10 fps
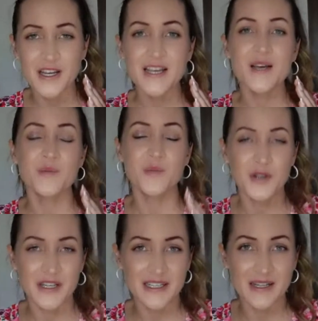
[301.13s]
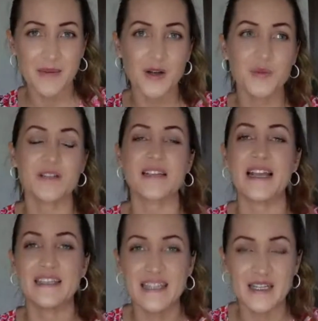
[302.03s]
putting them out because I
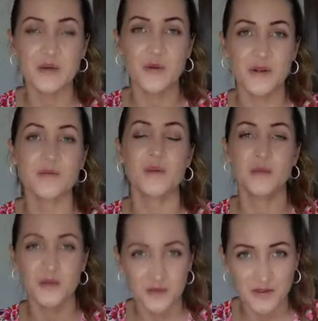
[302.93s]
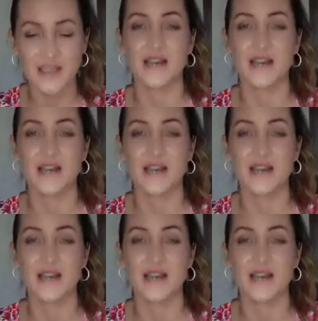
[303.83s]
didn't want people to think I'm